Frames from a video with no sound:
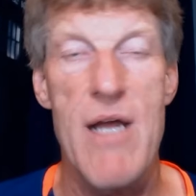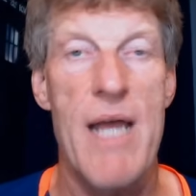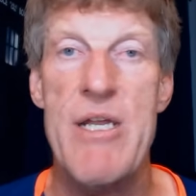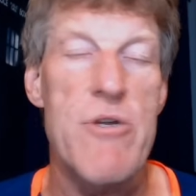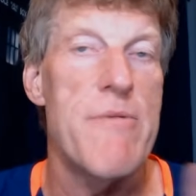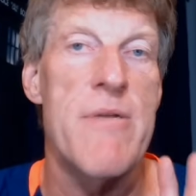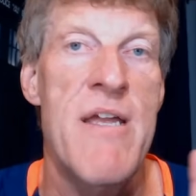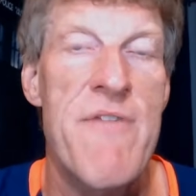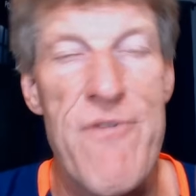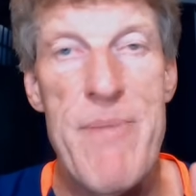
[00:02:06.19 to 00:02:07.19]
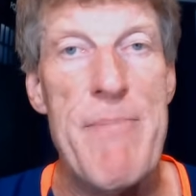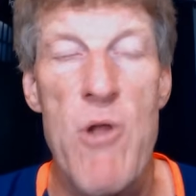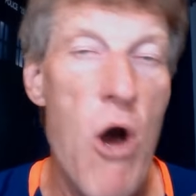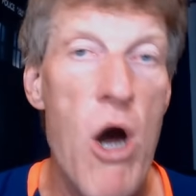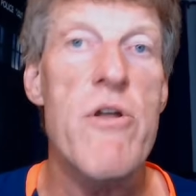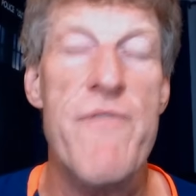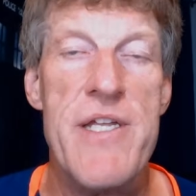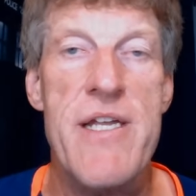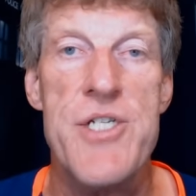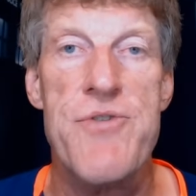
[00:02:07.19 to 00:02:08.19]
I'm hearing from people all over the
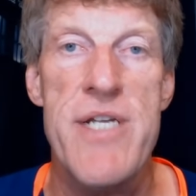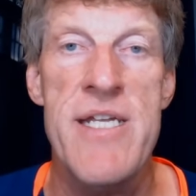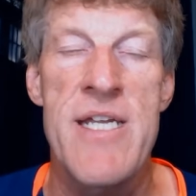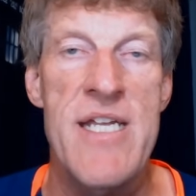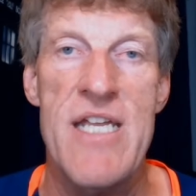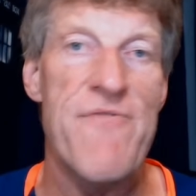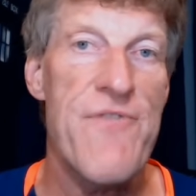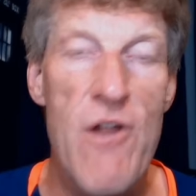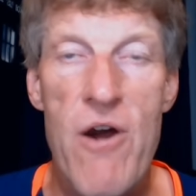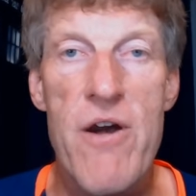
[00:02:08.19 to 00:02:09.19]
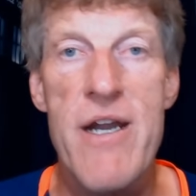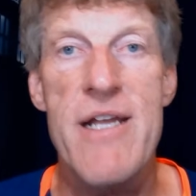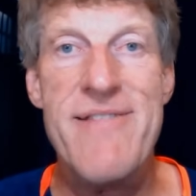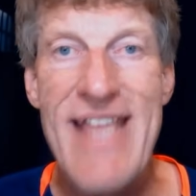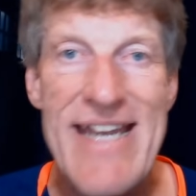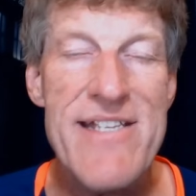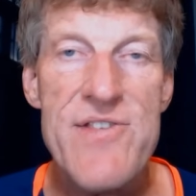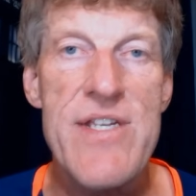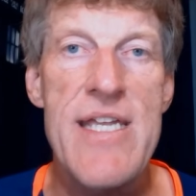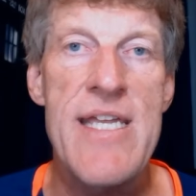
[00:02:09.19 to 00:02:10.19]
country, in Florida,
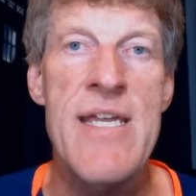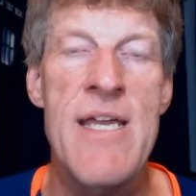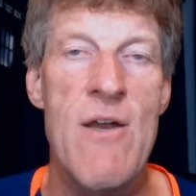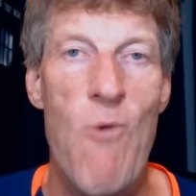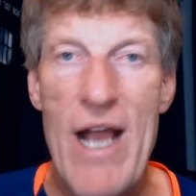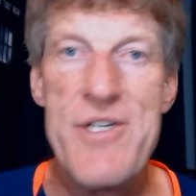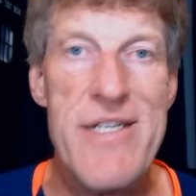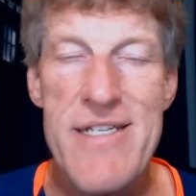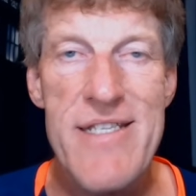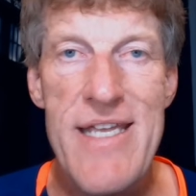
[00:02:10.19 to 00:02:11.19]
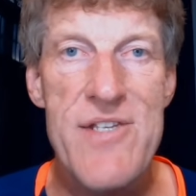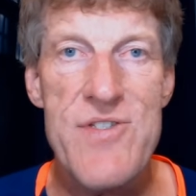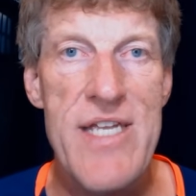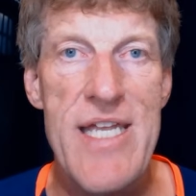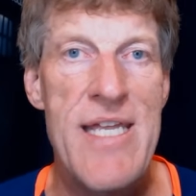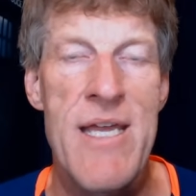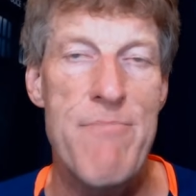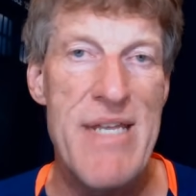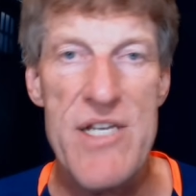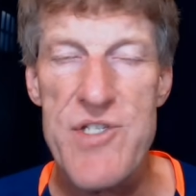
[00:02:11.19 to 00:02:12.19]
Tennessee, Washington, D.C.,
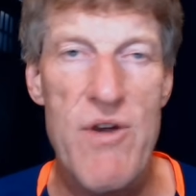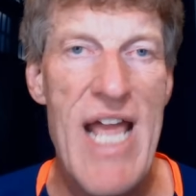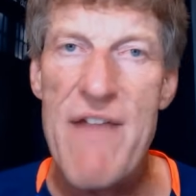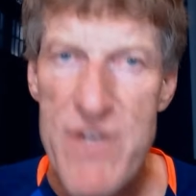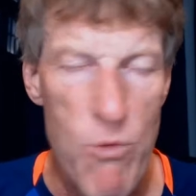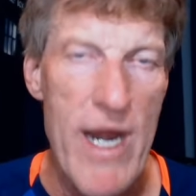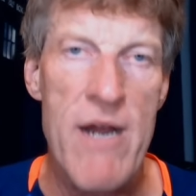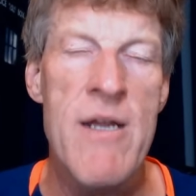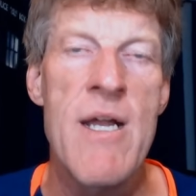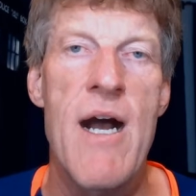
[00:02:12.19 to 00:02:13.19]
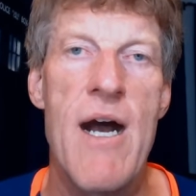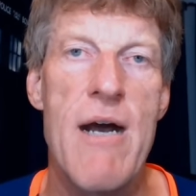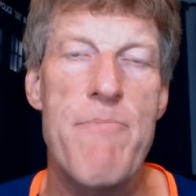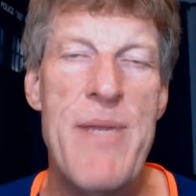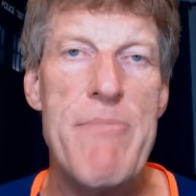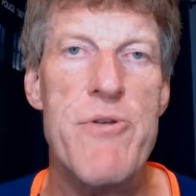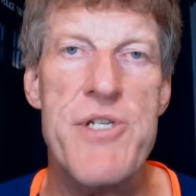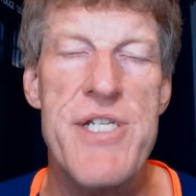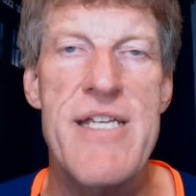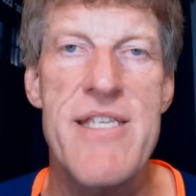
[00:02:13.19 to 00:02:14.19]
Minnesota, everywhere. Uh, people are
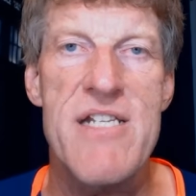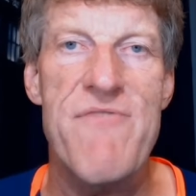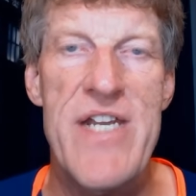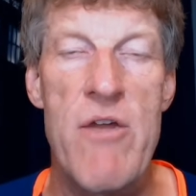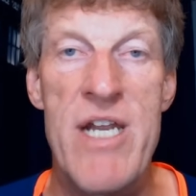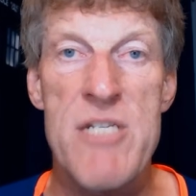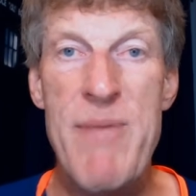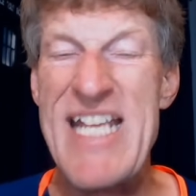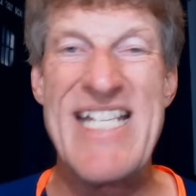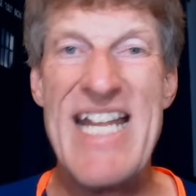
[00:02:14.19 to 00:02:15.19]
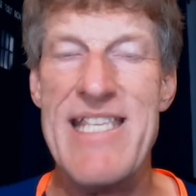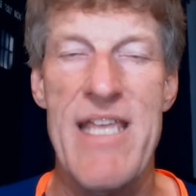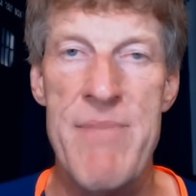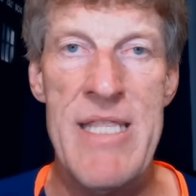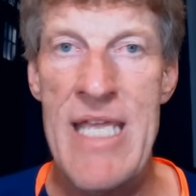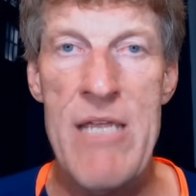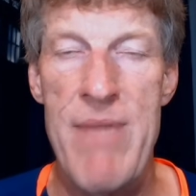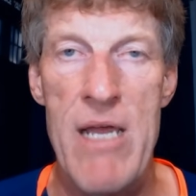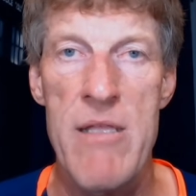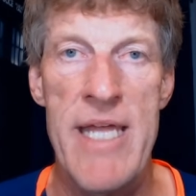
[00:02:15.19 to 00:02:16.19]
seeing this video, and it's being sent to them in the
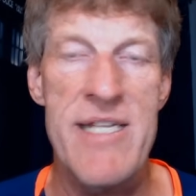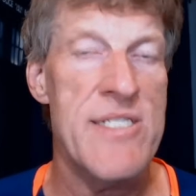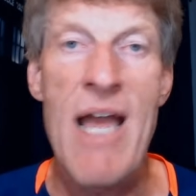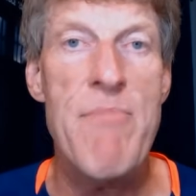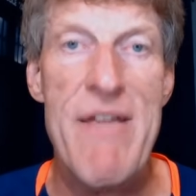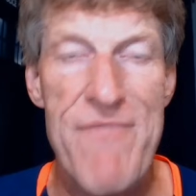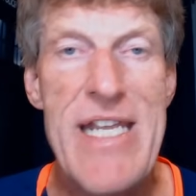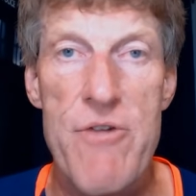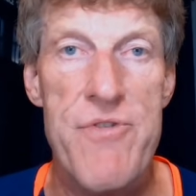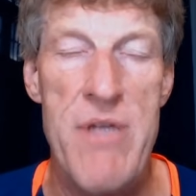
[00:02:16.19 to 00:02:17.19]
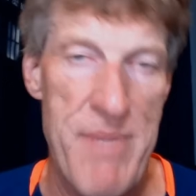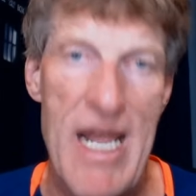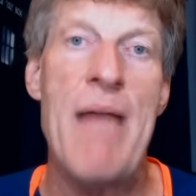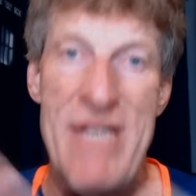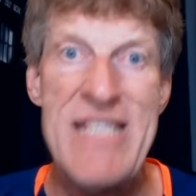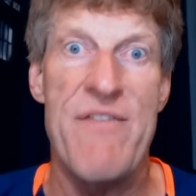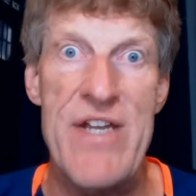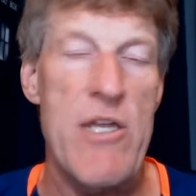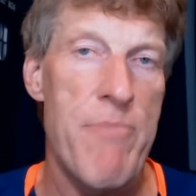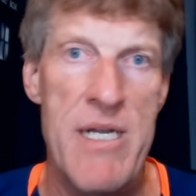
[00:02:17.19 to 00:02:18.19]
email, and it's not my video. I mean, I'm in the
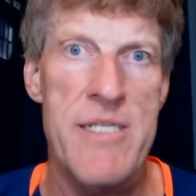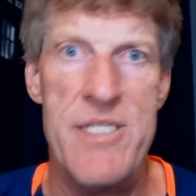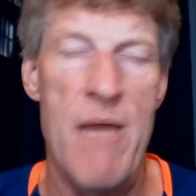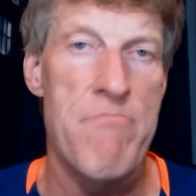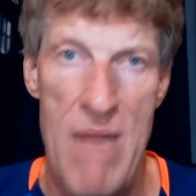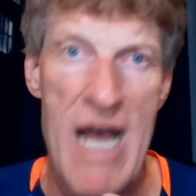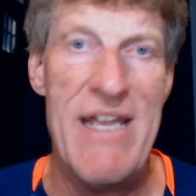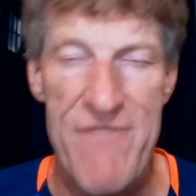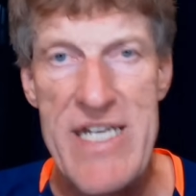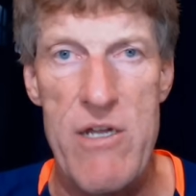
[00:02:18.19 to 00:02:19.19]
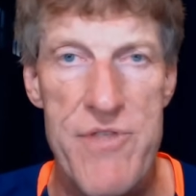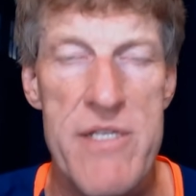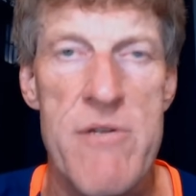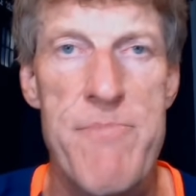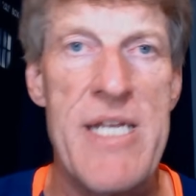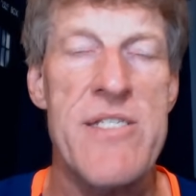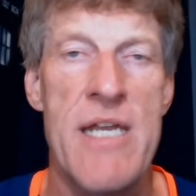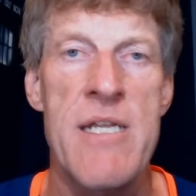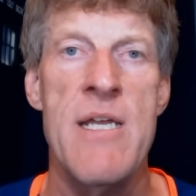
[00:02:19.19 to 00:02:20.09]
video, but it's not my video that they're being sent.